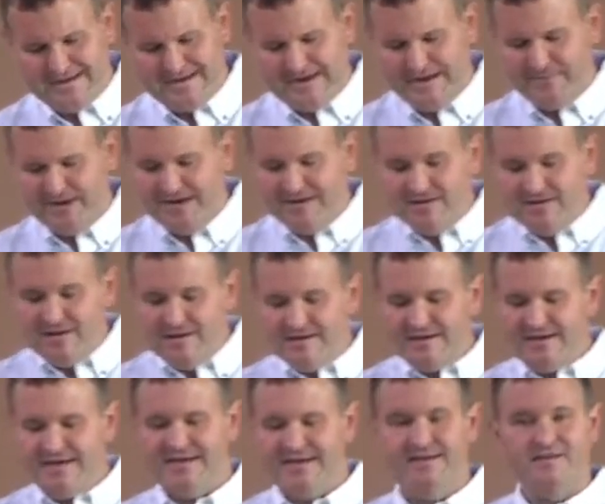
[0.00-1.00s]
And we learned
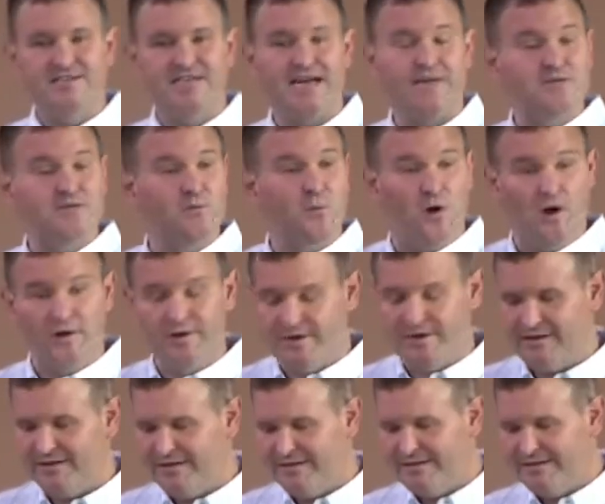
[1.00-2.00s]
in chapter 1
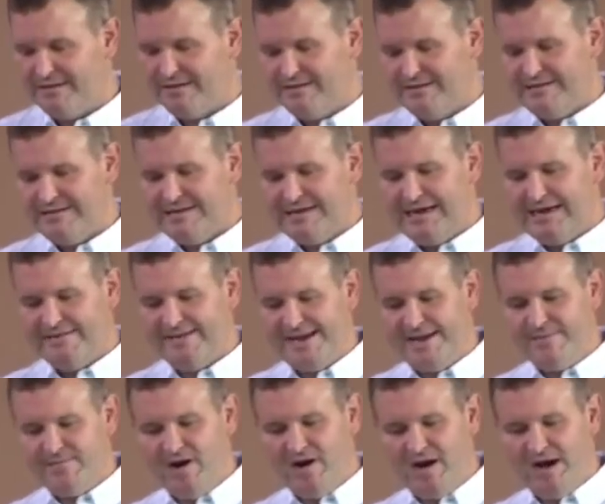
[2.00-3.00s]
how
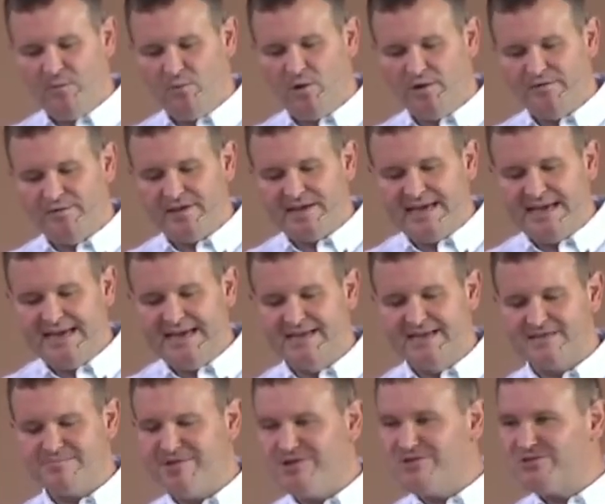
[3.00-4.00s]
Nehemiah, one of the
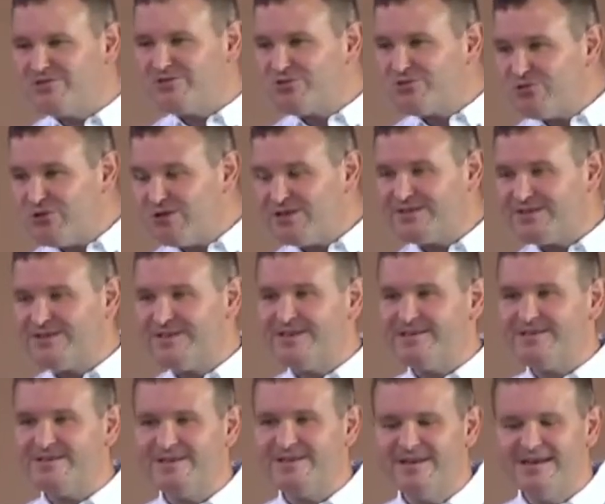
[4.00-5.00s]
king's most trusted
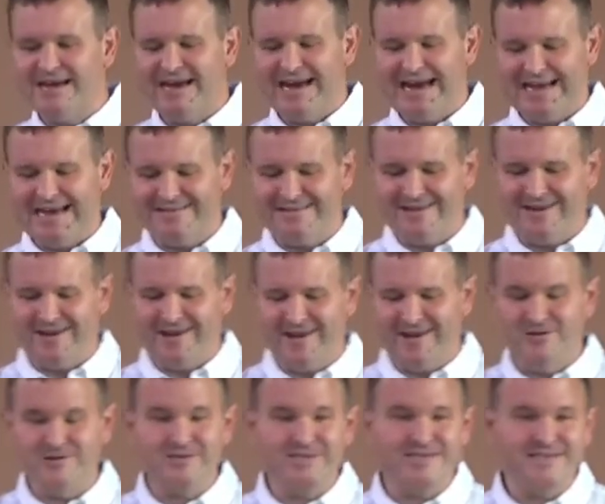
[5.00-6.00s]
and
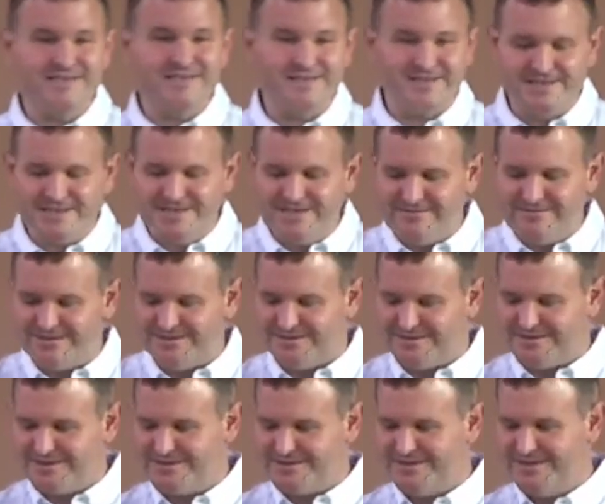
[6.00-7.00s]
closest
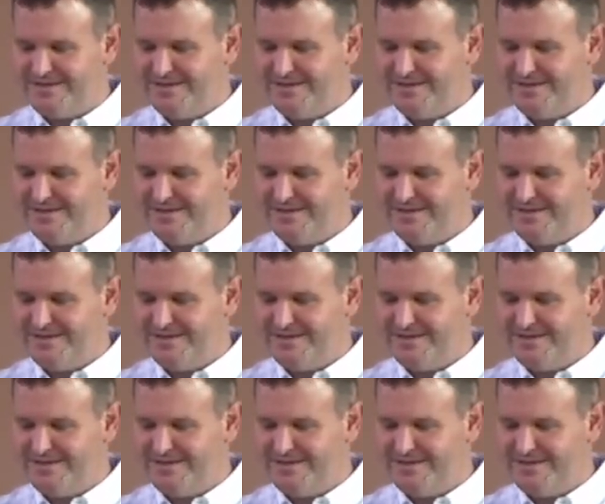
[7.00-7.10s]
servants,